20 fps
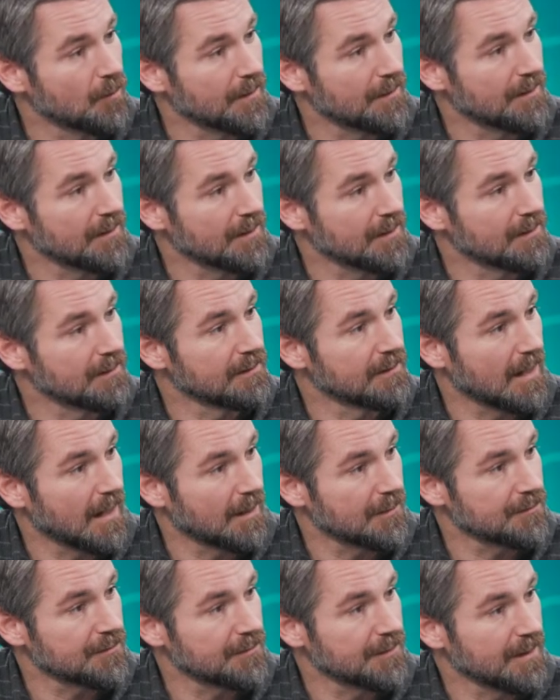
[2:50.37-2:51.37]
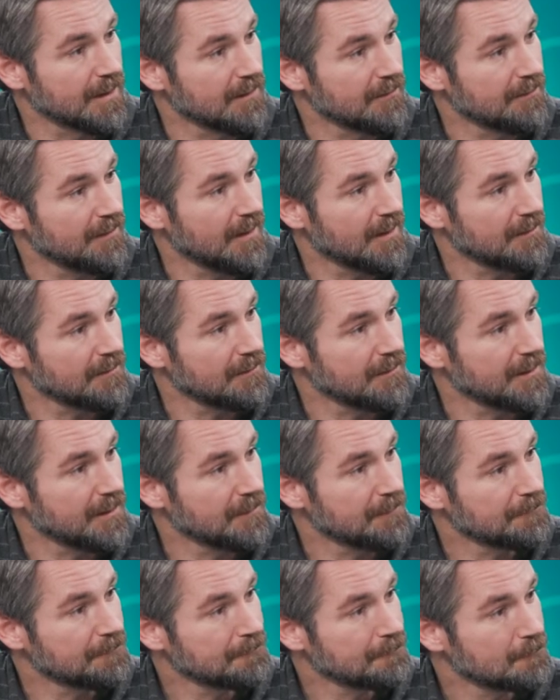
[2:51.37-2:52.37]
within Azure Data
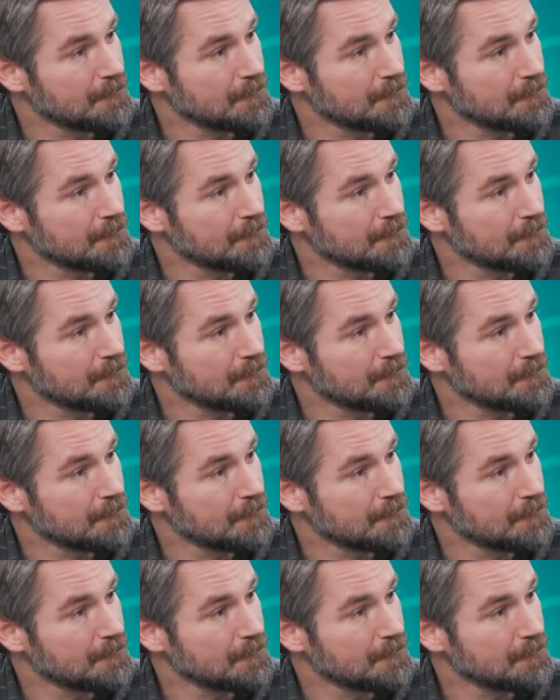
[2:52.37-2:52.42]
Factory.